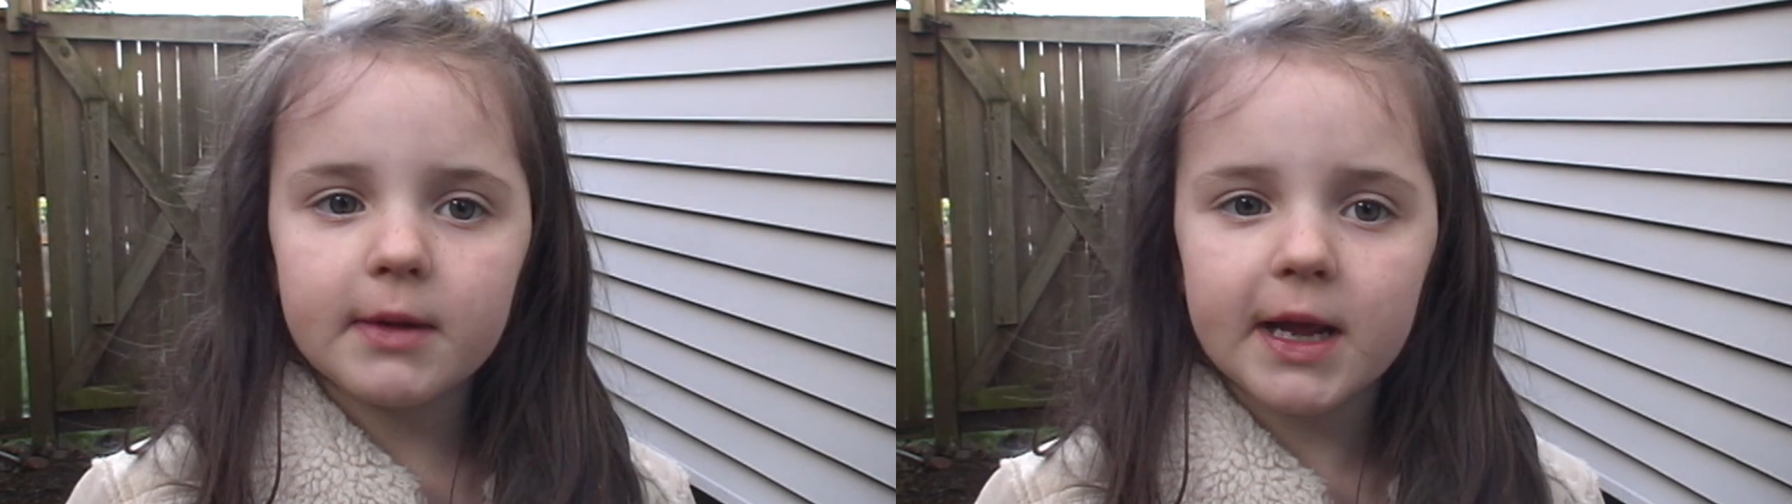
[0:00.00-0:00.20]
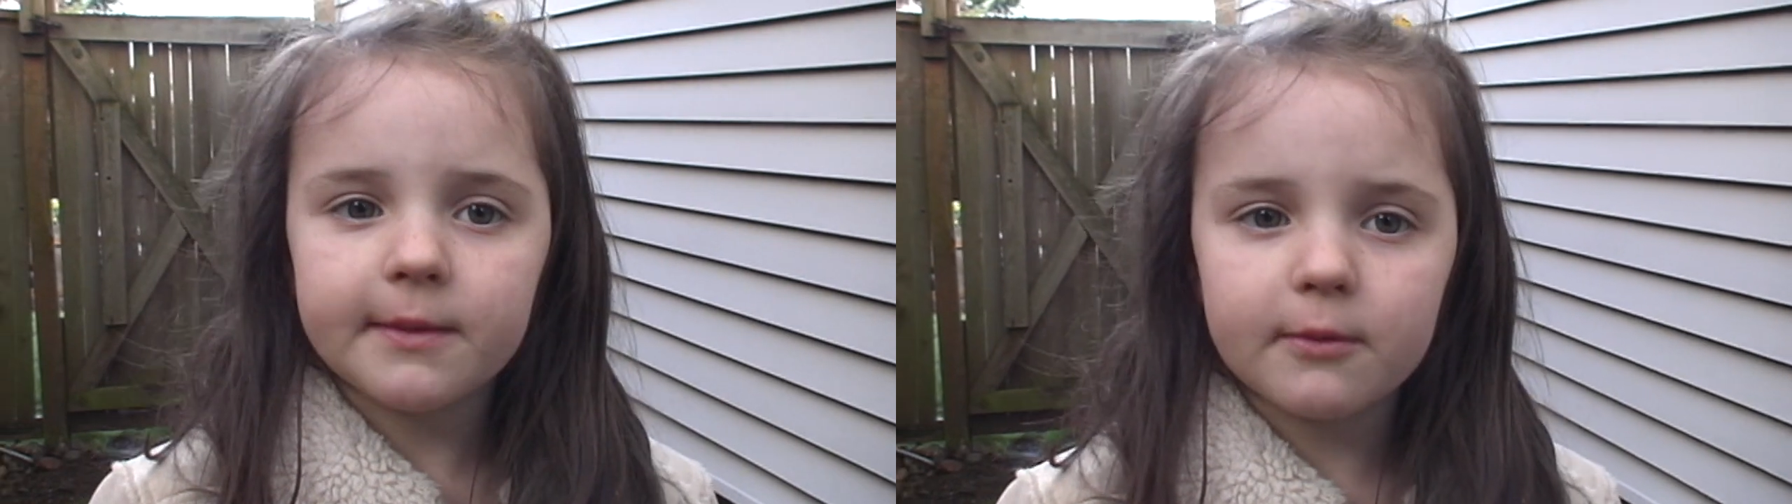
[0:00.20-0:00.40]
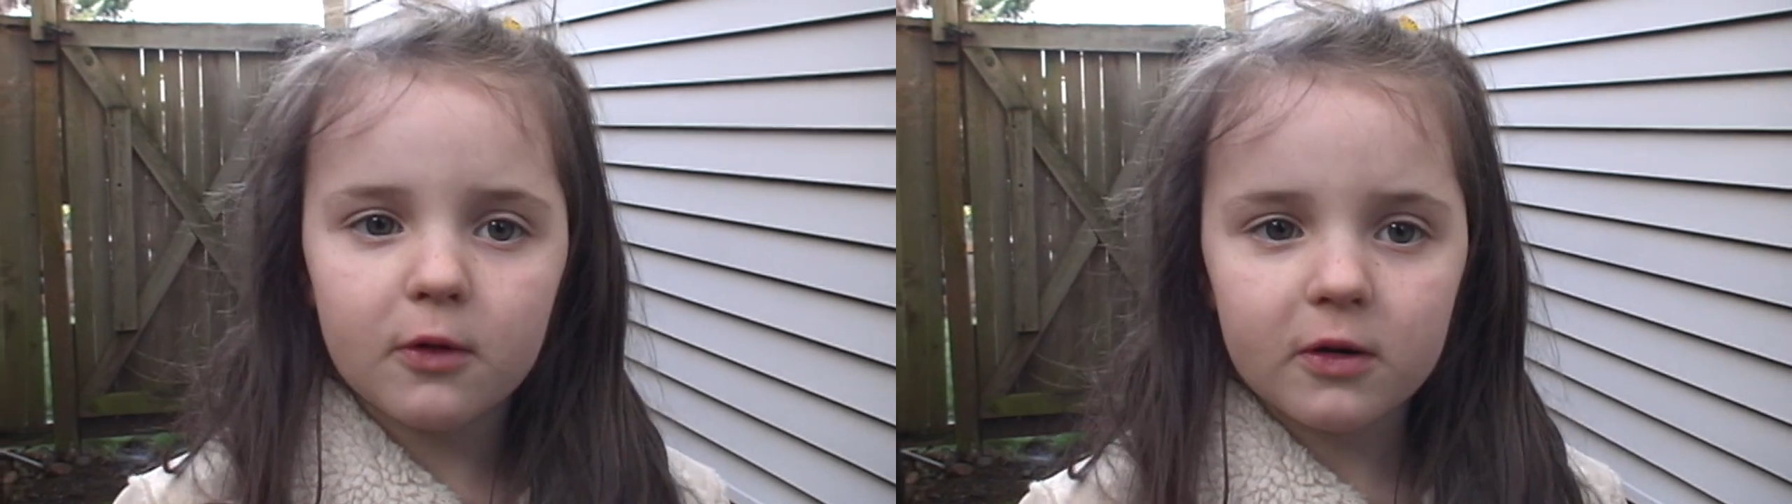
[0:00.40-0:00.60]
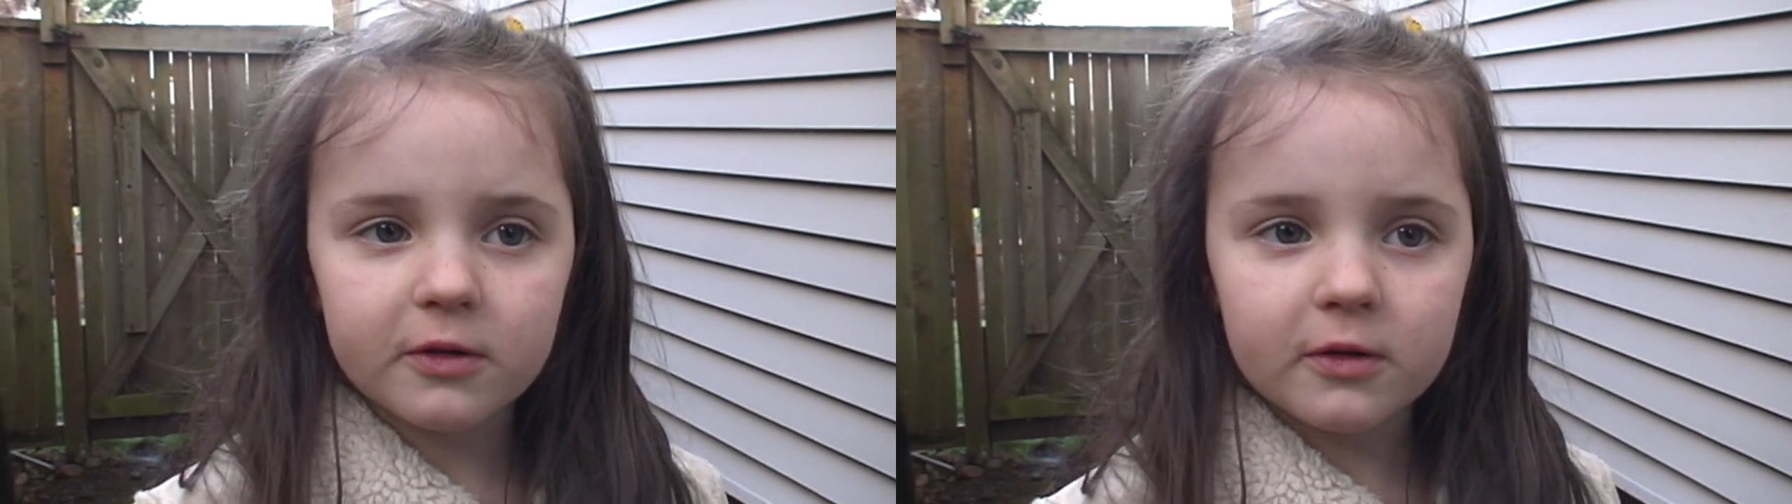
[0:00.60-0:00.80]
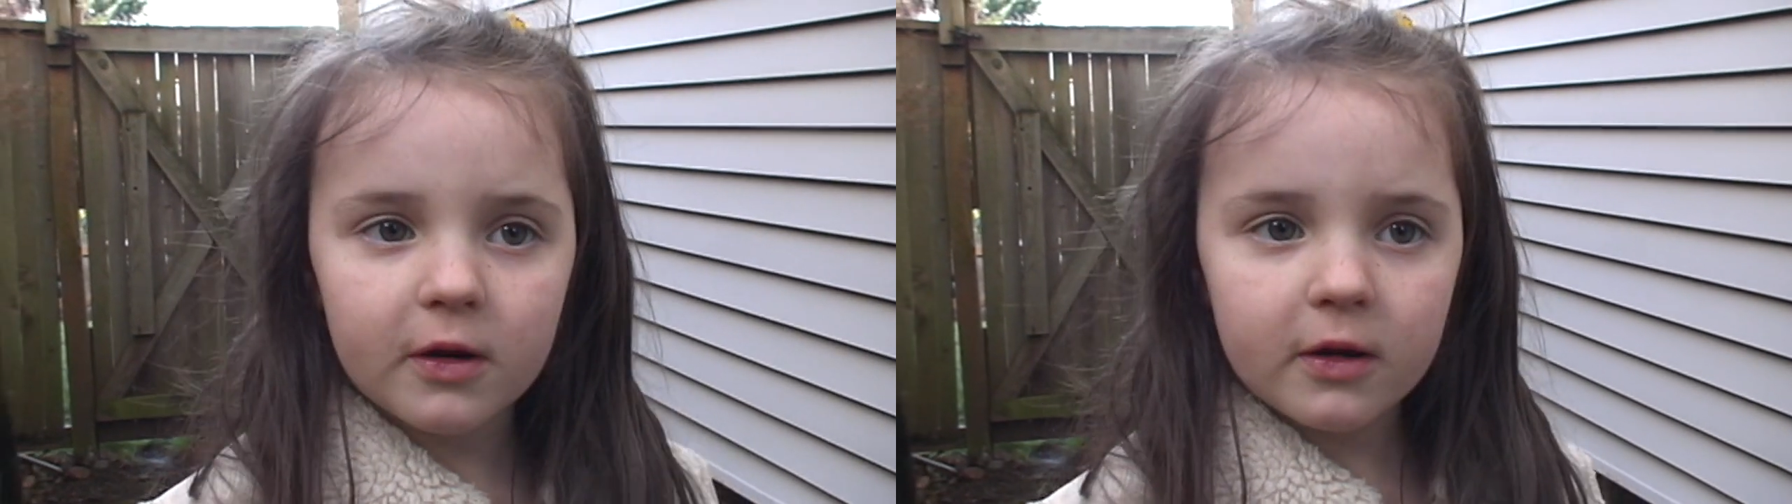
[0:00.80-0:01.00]
make
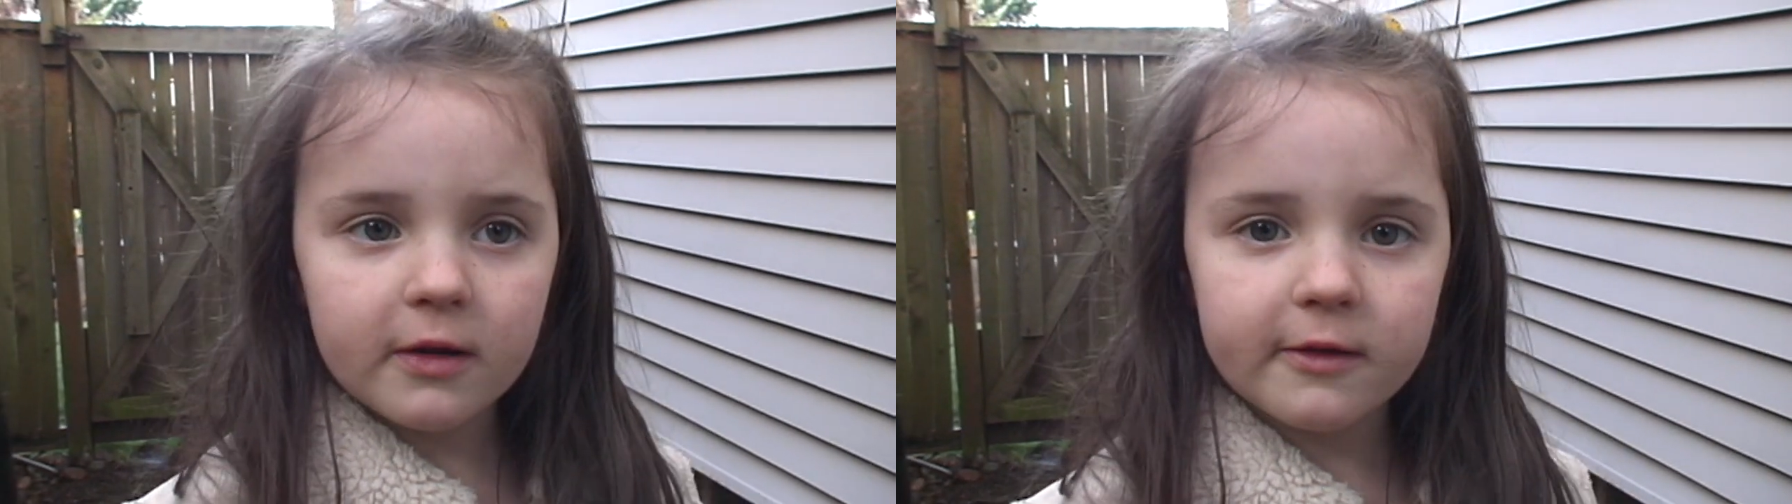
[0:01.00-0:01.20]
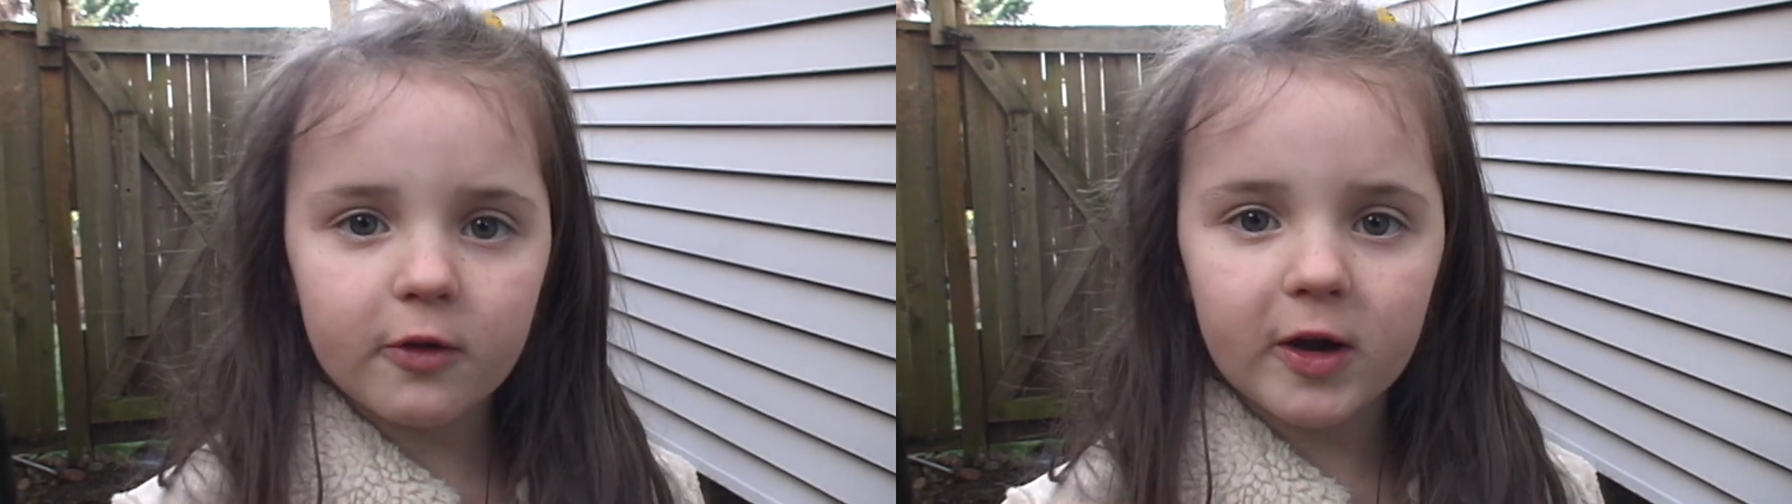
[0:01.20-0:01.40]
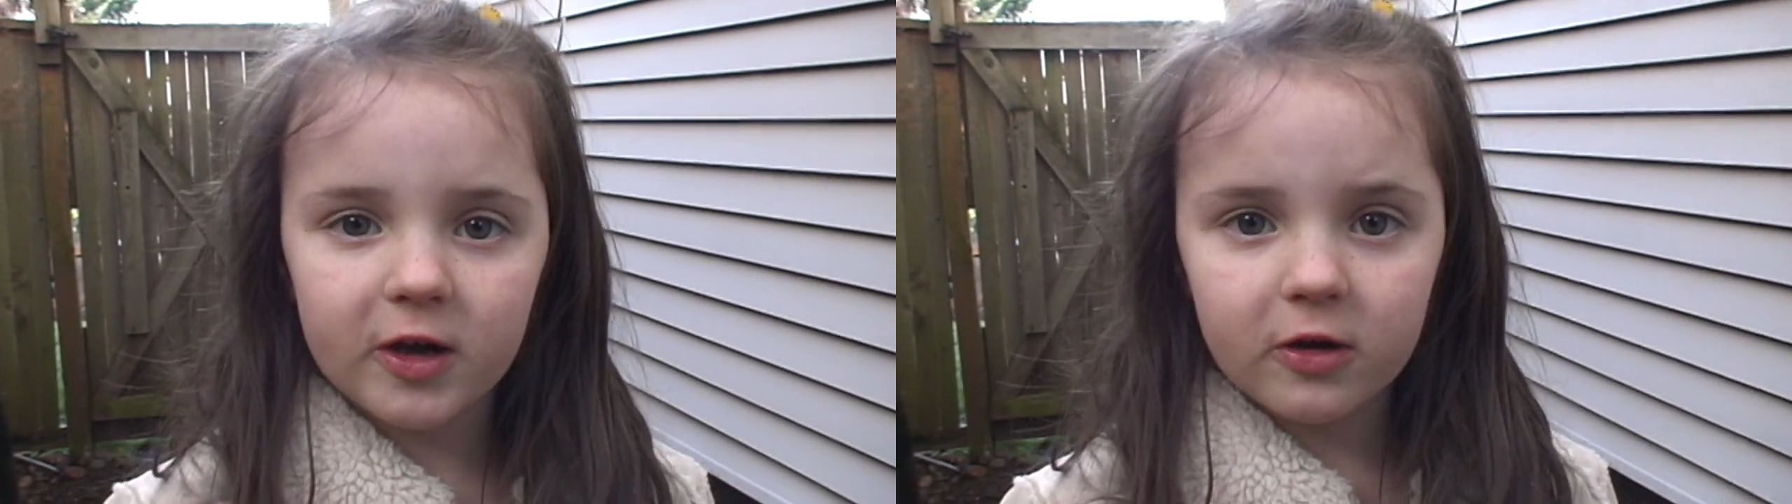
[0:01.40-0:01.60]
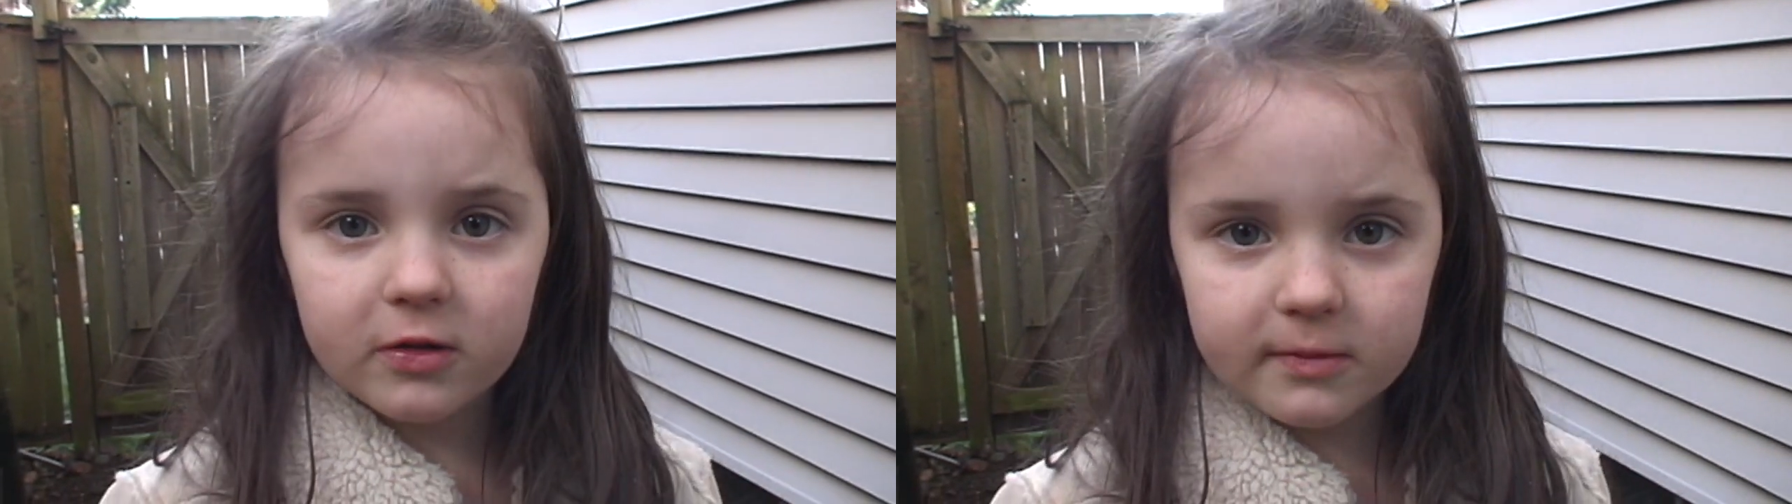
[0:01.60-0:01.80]
more soil.